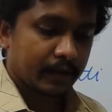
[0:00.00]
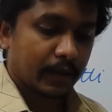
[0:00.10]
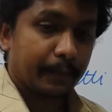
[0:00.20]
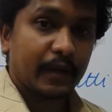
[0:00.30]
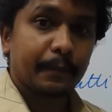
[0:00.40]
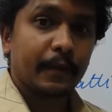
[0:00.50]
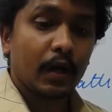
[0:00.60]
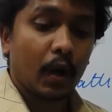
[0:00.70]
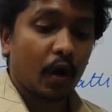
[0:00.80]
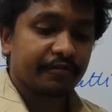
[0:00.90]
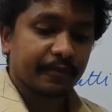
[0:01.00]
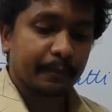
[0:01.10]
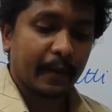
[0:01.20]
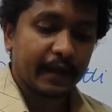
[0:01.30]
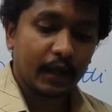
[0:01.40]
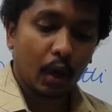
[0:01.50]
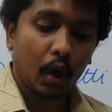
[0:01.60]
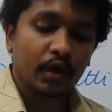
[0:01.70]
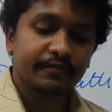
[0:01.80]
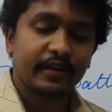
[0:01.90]
The people of my
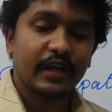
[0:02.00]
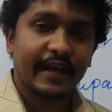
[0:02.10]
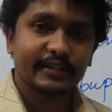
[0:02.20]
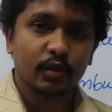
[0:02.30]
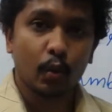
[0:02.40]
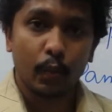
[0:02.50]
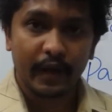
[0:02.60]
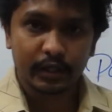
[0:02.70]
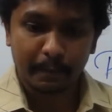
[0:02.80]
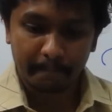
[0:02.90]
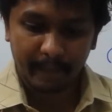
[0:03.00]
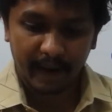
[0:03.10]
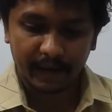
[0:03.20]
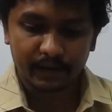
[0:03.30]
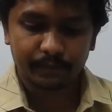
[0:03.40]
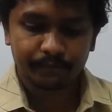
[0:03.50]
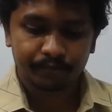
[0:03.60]
own village went mad.